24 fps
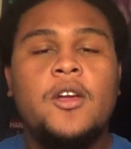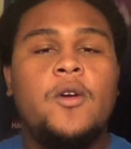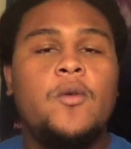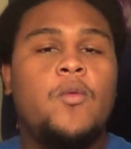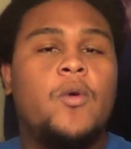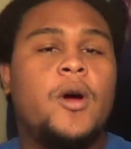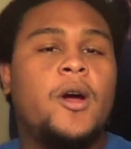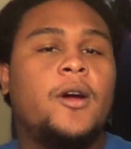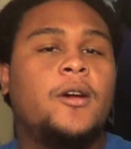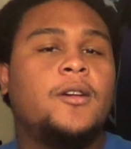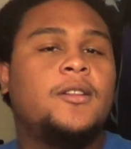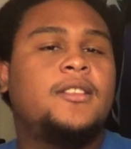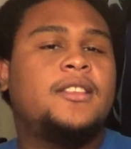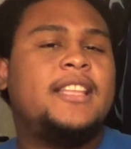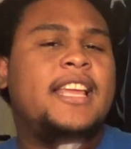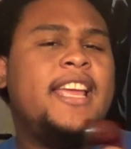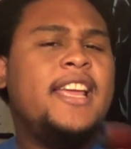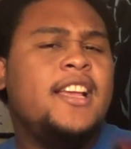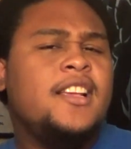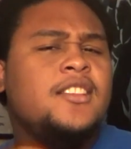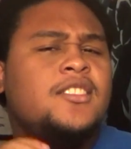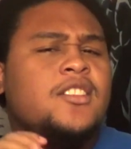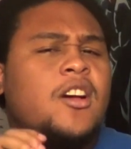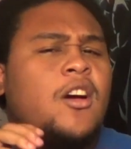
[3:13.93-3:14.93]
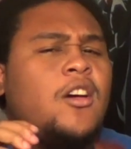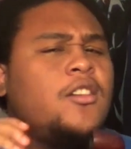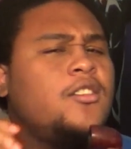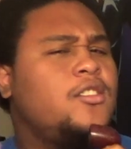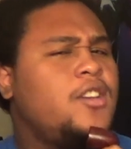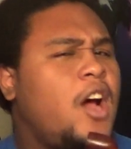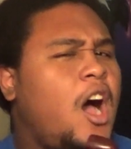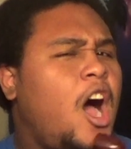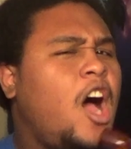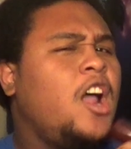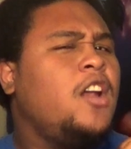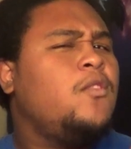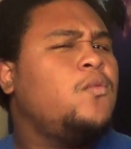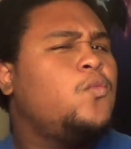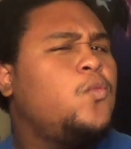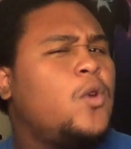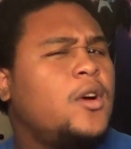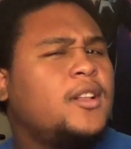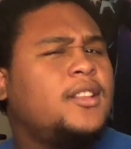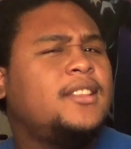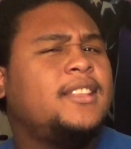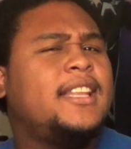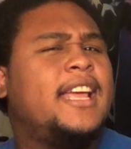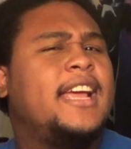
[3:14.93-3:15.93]
where things are not
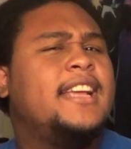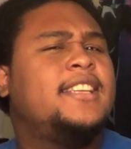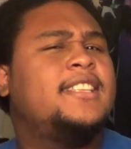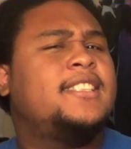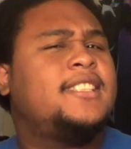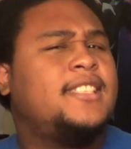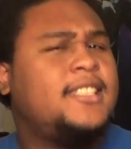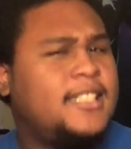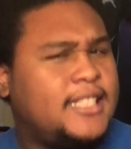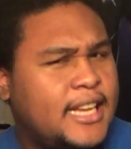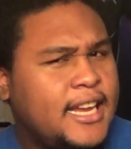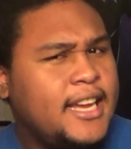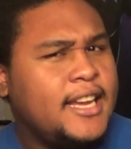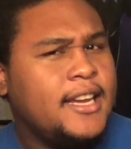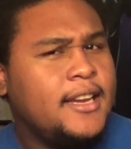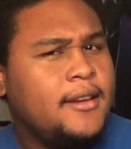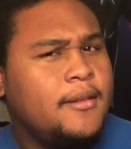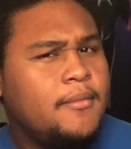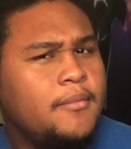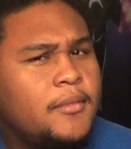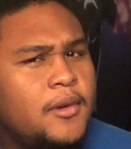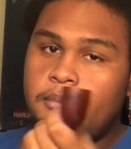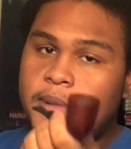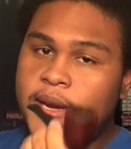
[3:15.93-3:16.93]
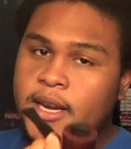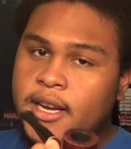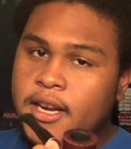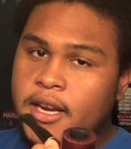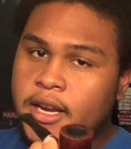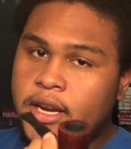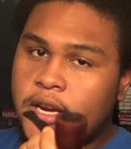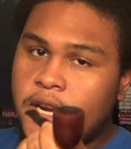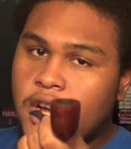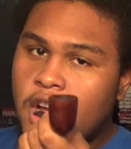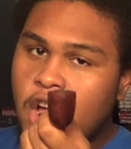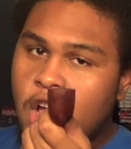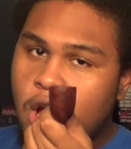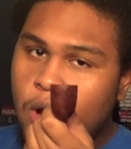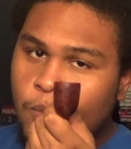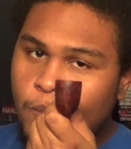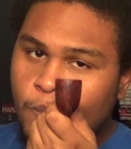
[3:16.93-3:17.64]
what they seem, meaning